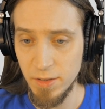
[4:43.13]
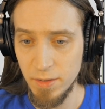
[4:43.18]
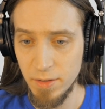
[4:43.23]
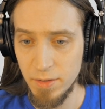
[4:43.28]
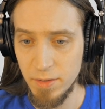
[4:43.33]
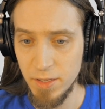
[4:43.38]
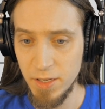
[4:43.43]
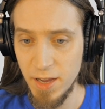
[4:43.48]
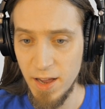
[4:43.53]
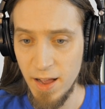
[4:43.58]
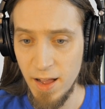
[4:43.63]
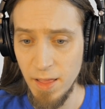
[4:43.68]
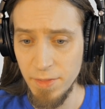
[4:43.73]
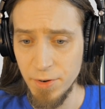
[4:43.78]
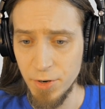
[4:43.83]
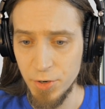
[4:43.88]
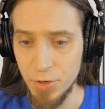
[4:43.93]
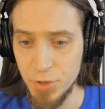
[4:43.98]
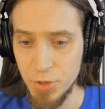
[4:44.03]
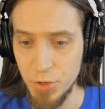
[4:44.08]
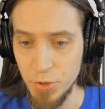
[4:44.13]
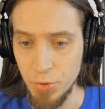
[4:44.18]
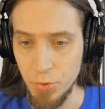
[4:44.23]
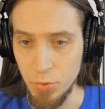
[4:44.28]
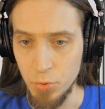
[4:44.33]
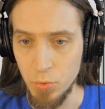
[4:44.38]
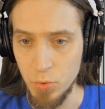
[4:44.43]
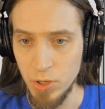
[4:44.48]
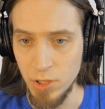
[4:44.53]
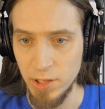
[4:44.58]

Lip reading: the other two